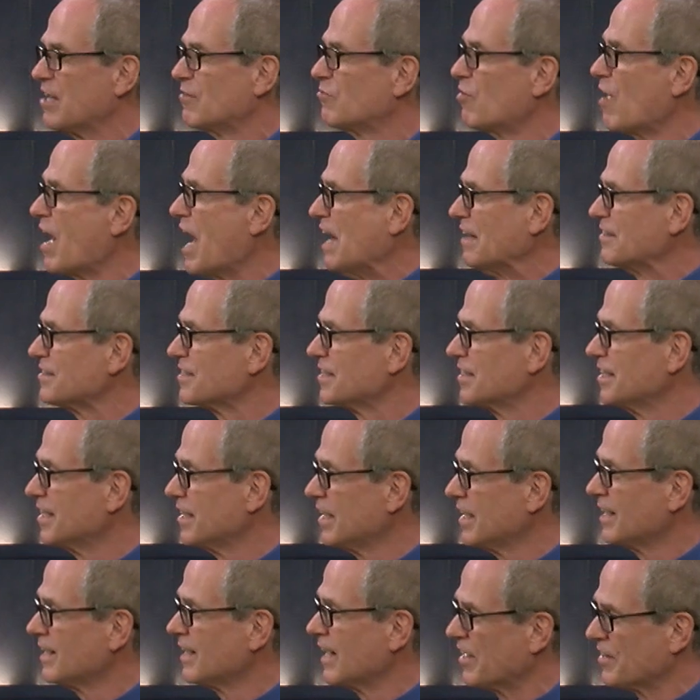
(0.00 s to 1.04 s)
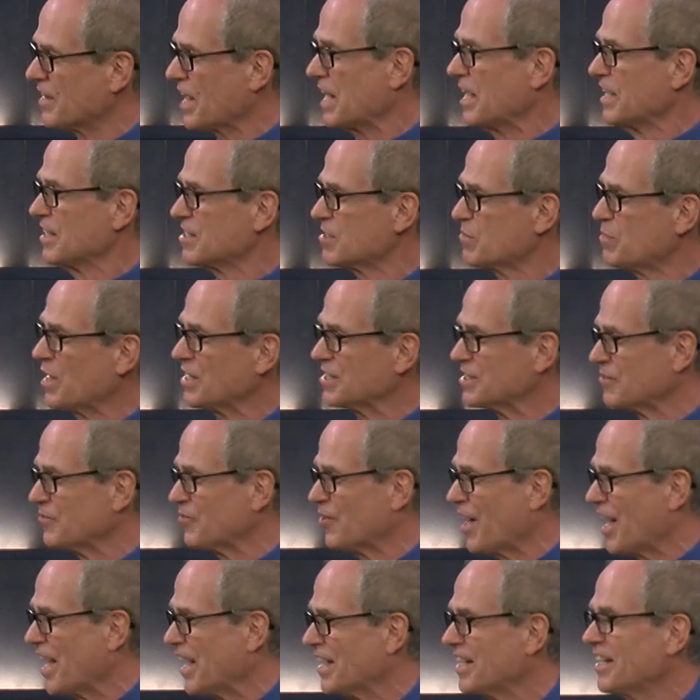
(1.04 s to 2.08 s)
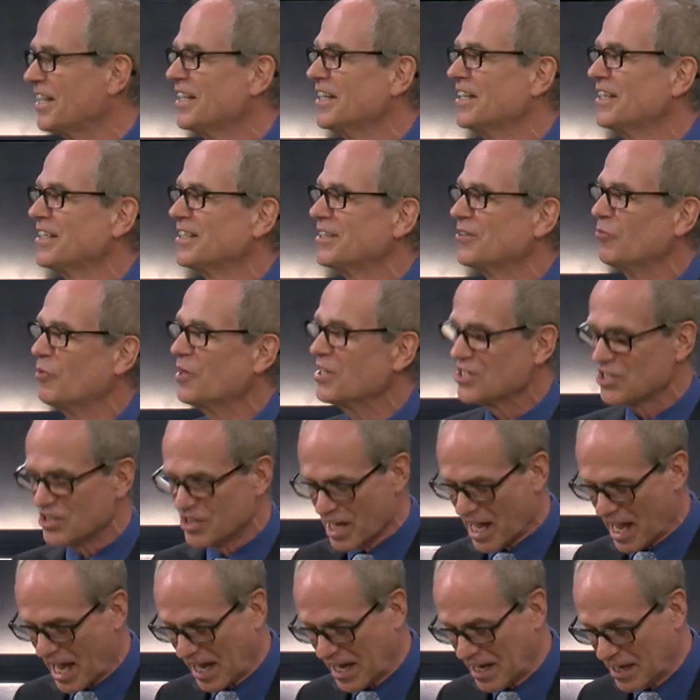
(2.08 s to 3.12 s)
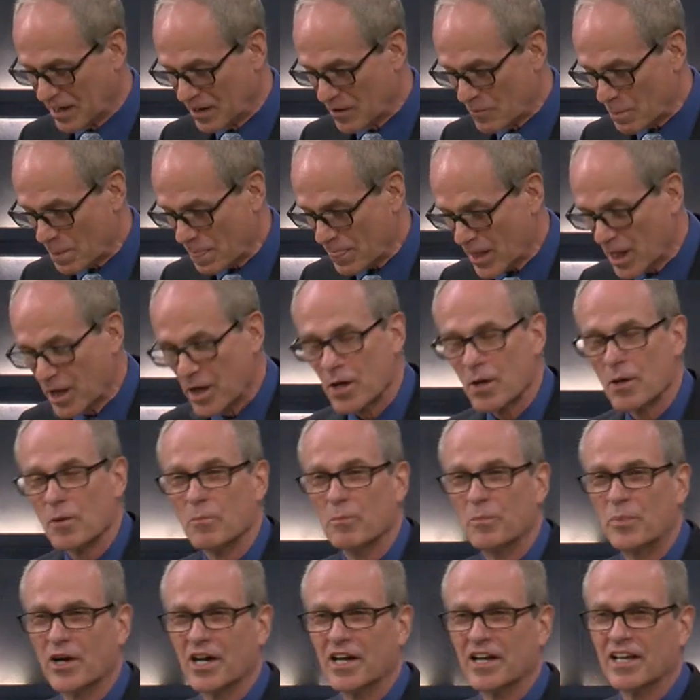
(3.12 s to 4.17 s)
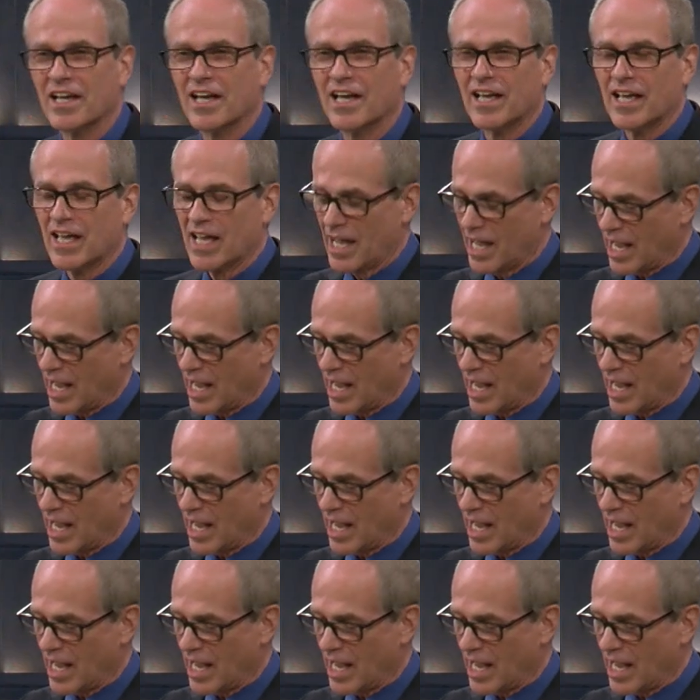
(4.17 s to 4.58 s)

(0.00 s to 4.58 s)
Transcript: of rest. Now, they didn't specify which day, but